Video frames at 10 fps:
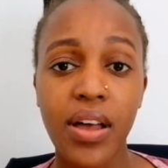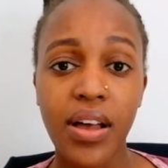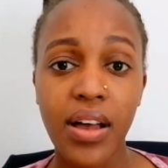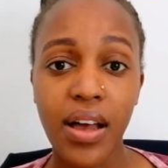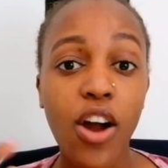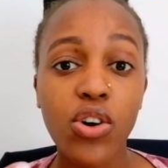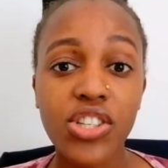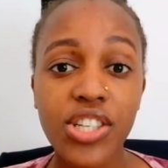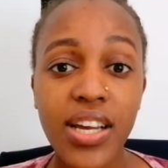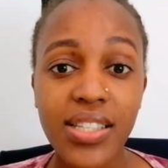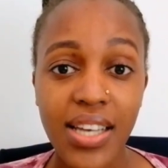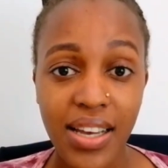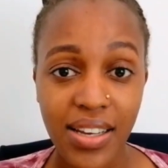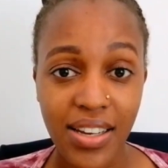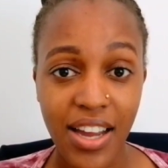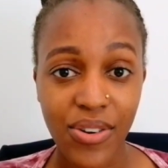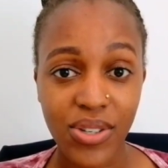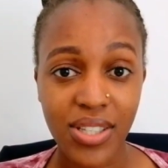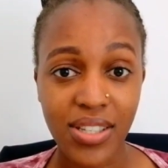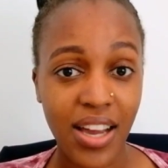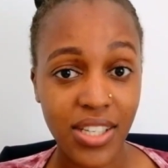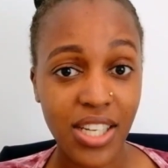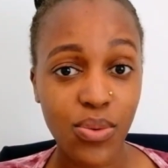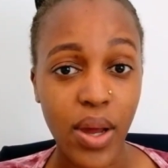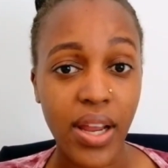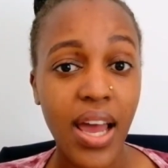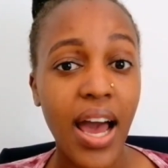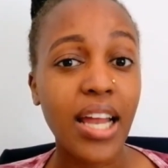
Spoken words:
a contractor cannot invite anyone,